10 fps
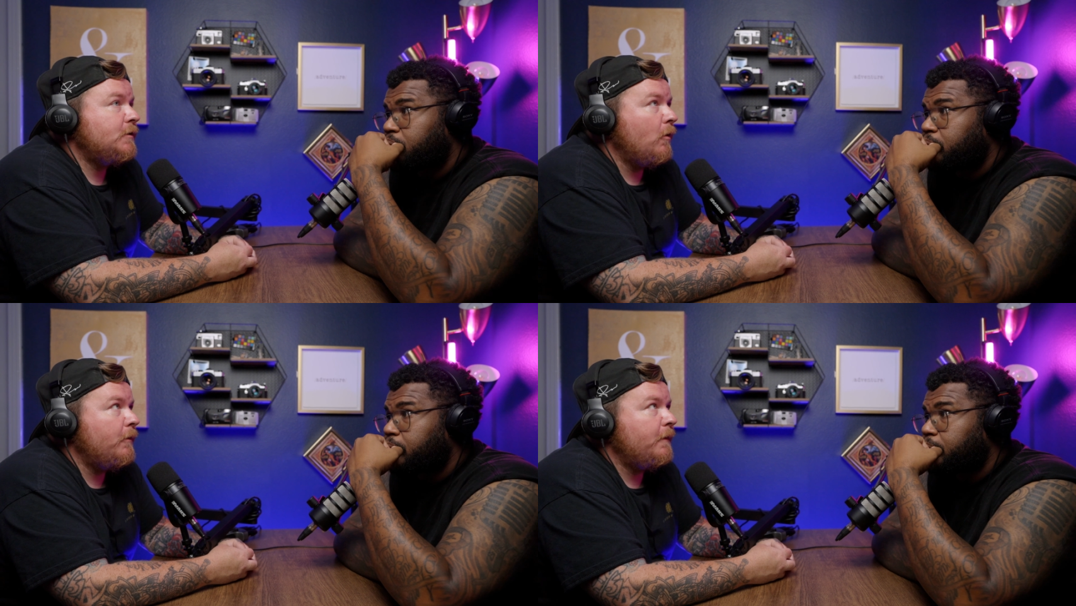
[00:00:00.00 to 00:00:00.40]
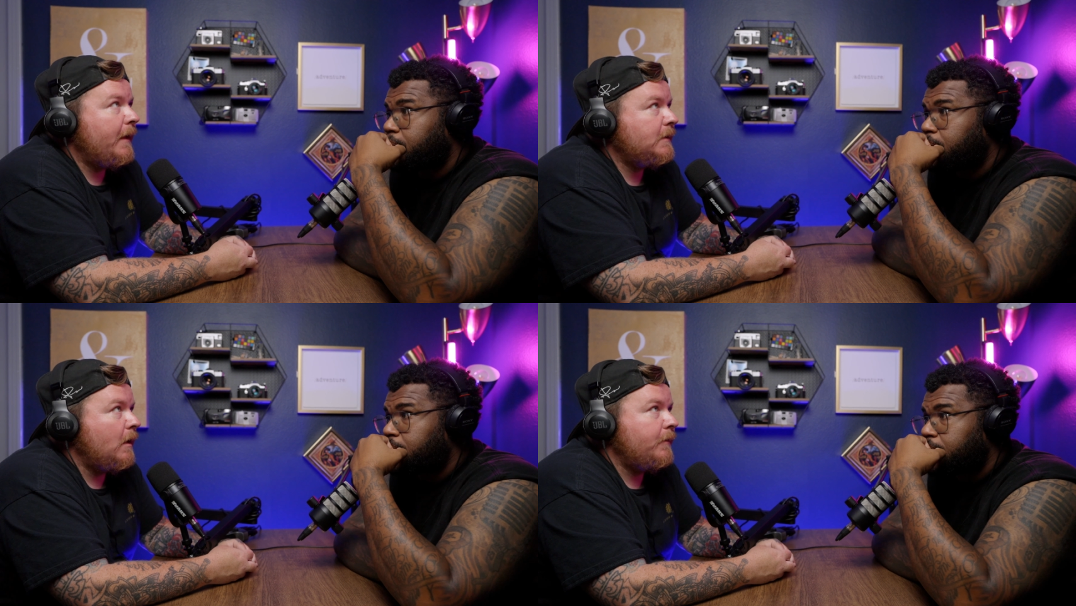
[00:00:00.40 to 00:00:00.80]
Speaker 1: certain
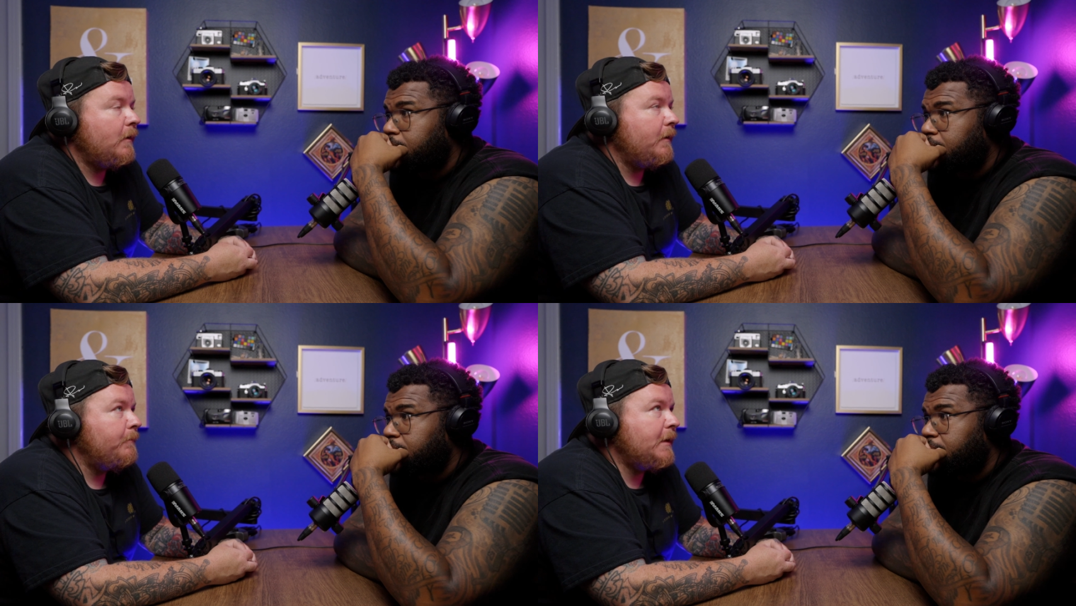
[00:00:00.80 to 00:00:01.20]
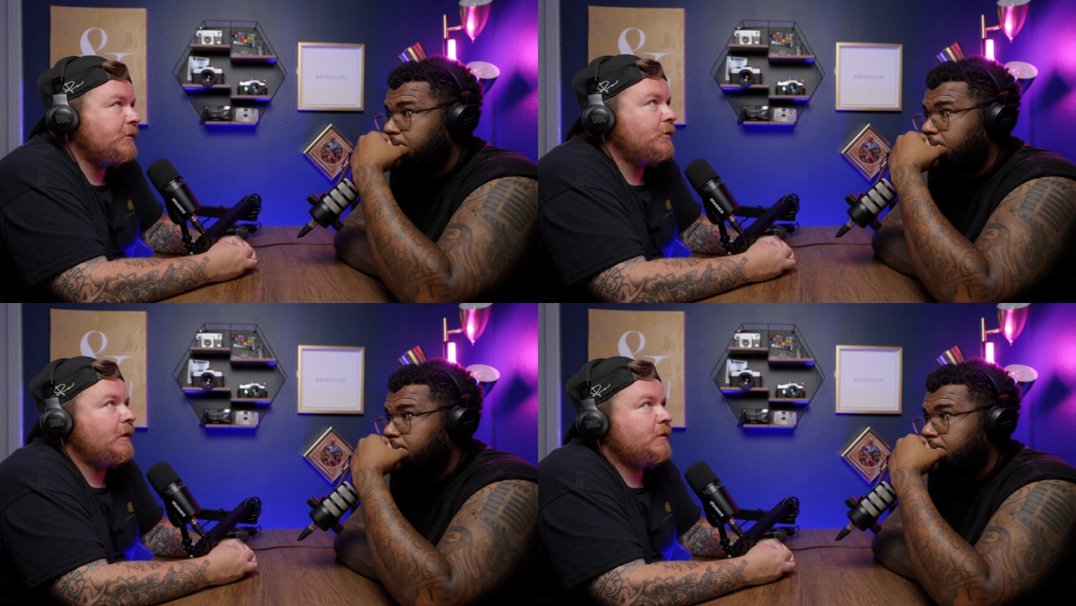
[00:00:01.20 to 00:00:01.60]
things out there like
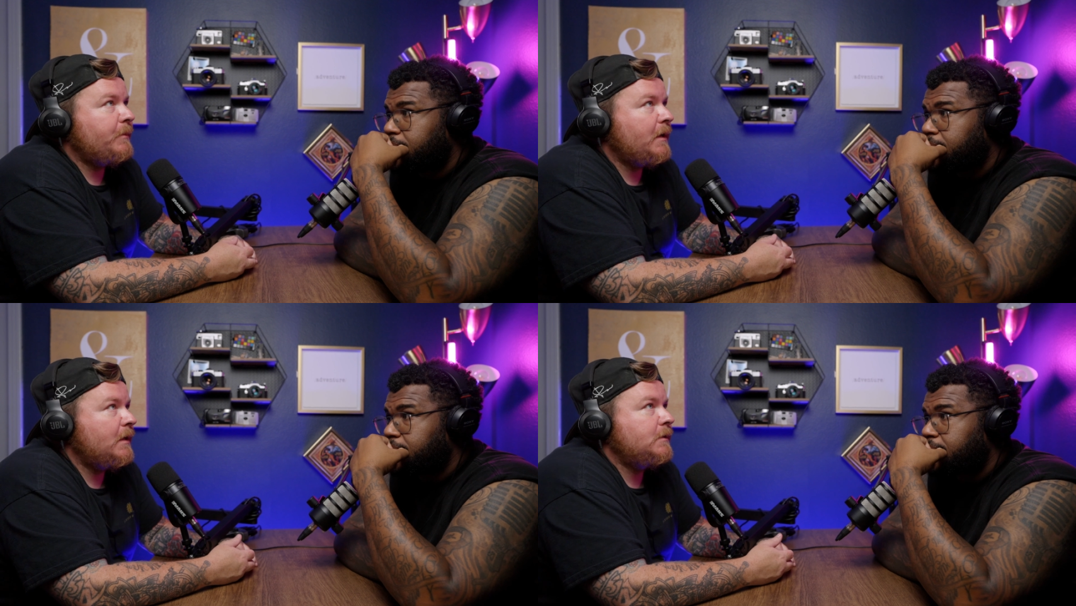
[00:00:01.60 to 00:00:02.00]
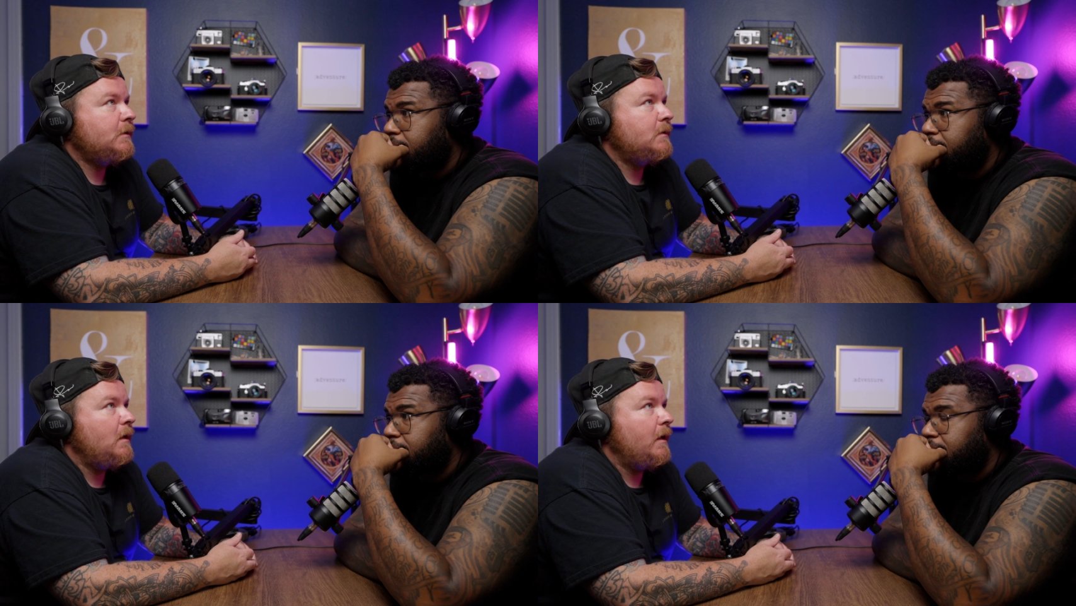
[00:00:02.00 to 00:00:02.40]
Midjourney to me is
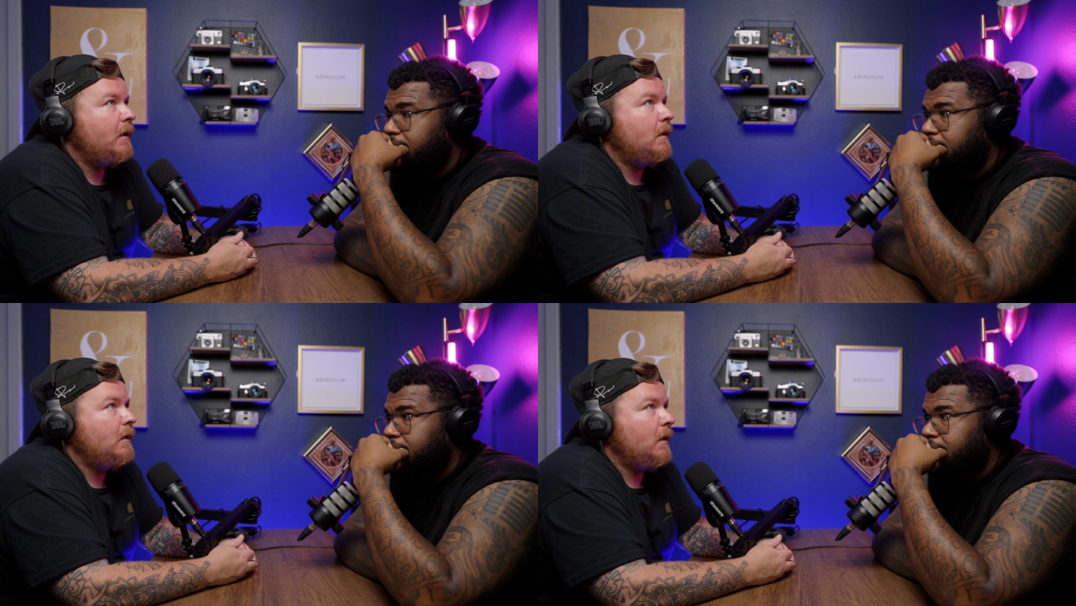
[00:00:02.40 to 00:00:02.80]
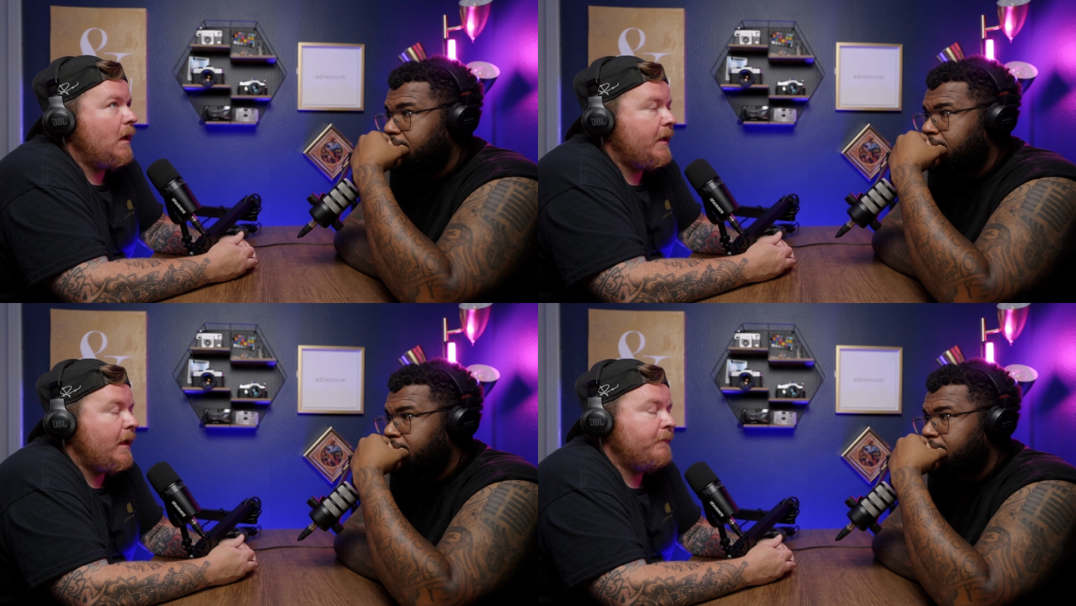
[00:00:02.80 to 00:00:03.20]
just like
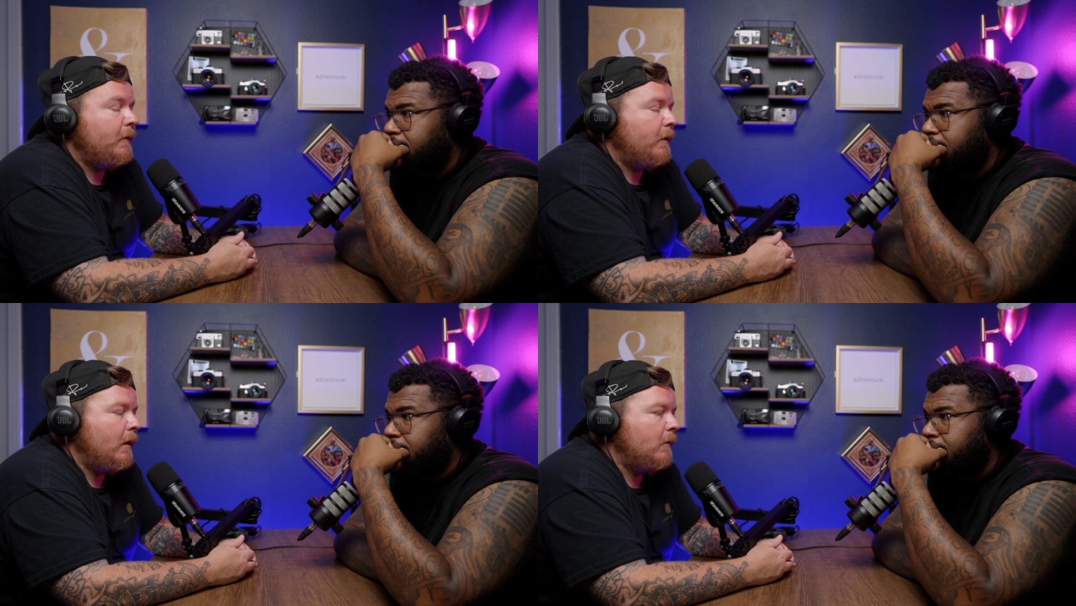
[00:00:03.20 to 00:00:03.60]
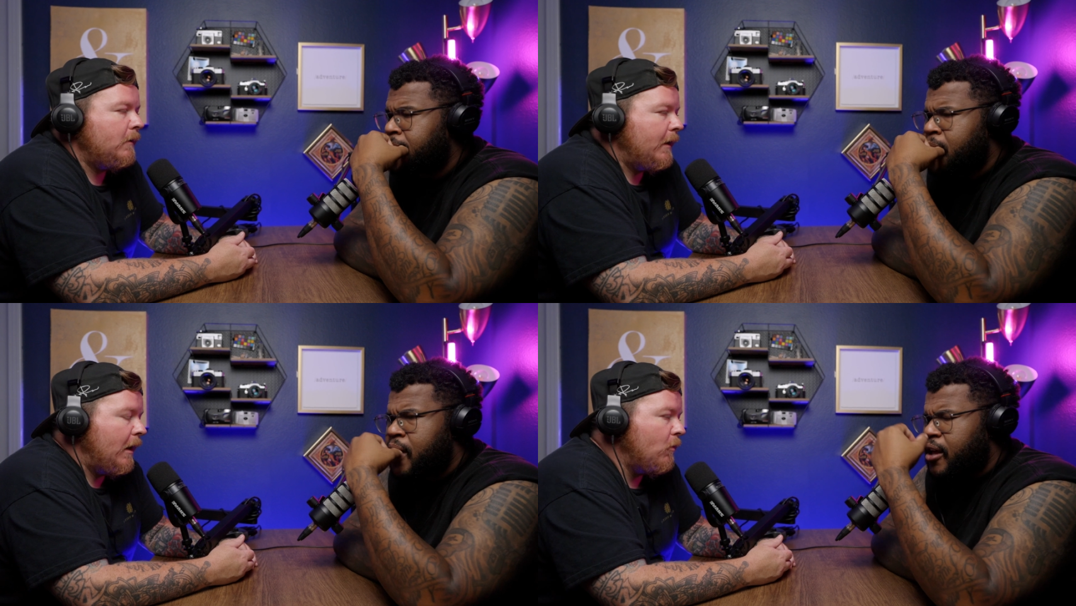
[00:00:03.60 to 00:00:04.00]
I can't figure it out,
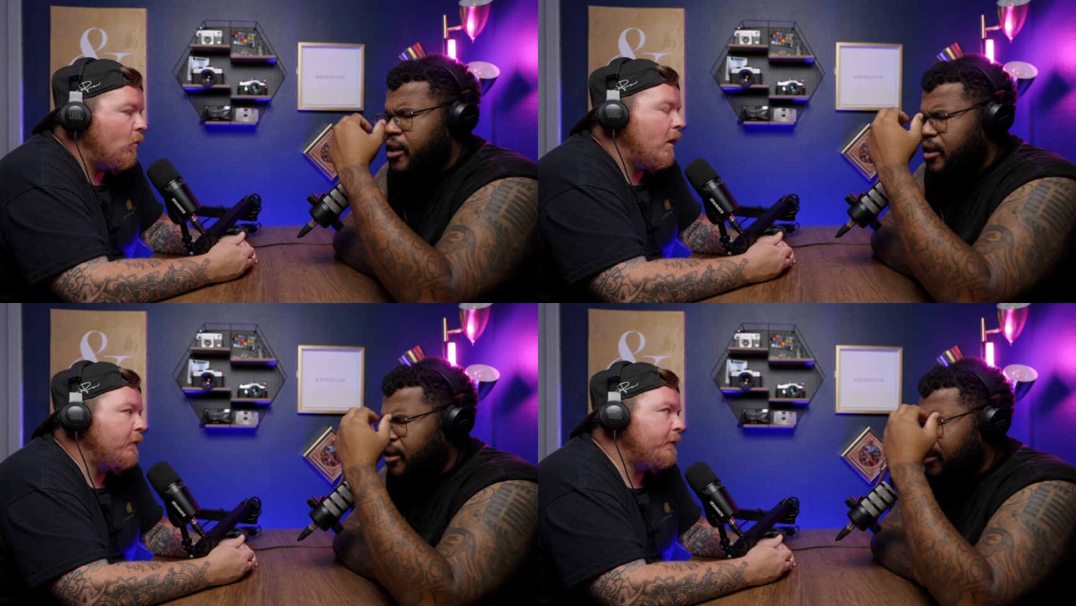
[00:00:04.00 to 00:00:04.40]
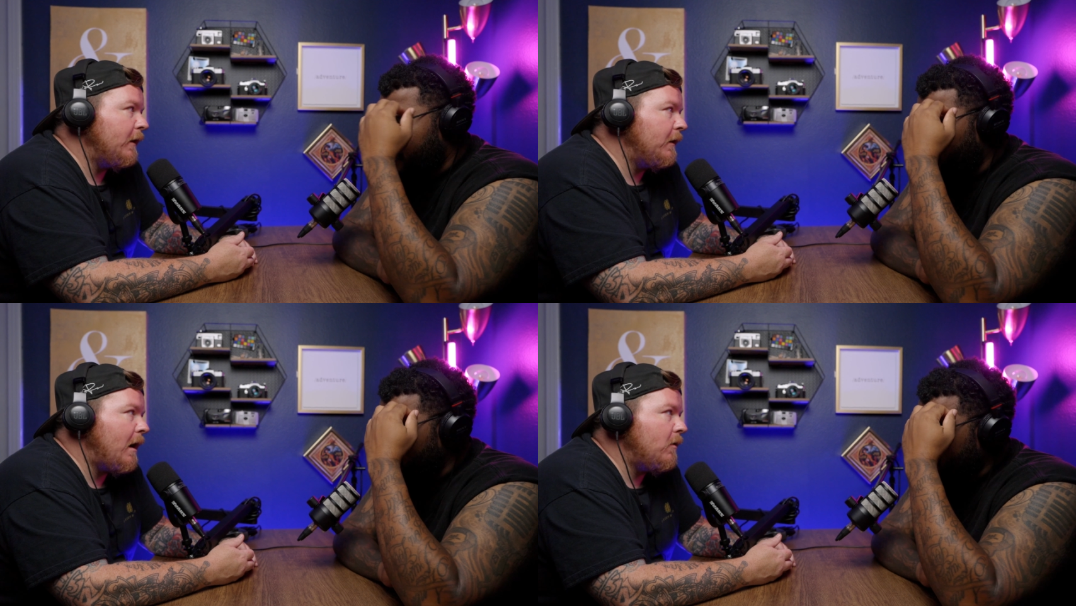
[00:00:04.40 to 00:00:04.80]
and I don't want to
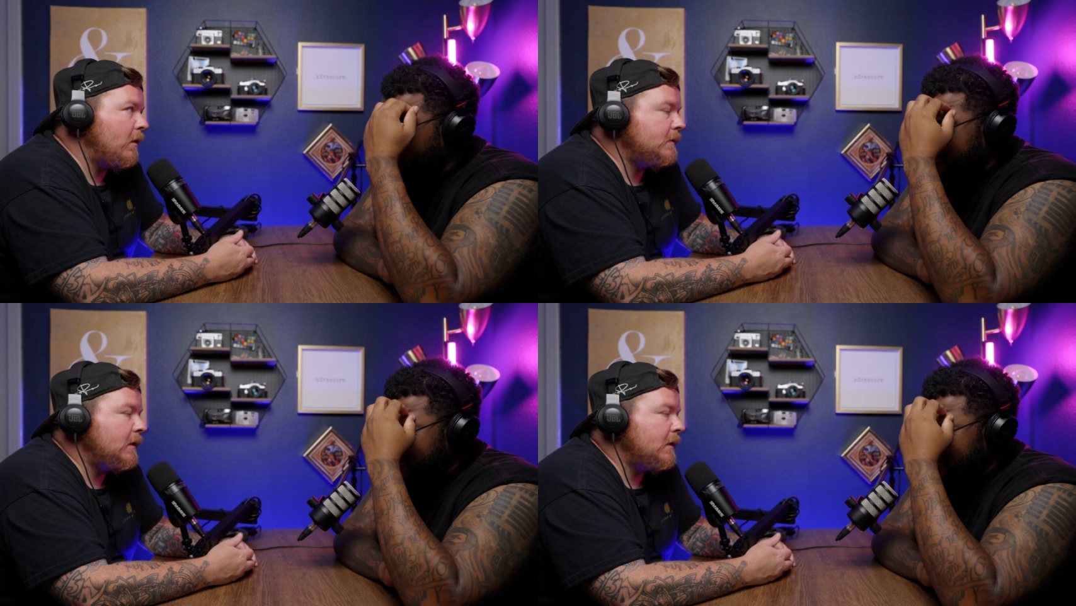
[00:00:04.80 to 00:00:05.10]
figure it it's, out. It's